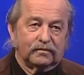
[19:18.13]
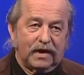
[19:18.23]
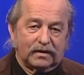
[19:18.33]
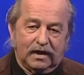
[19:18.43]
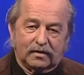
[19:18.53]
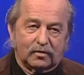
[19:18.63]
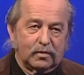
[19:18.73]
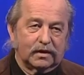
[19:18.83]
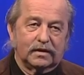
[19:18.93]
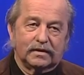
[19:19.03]
found out
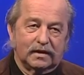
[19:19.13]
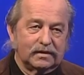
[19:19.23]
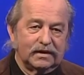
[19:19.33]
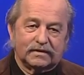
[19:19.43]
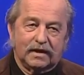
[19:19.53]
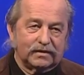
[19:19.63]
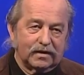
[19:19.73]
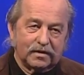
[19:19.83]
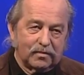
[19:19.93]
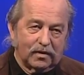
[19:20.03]
quickly that it's not there that's,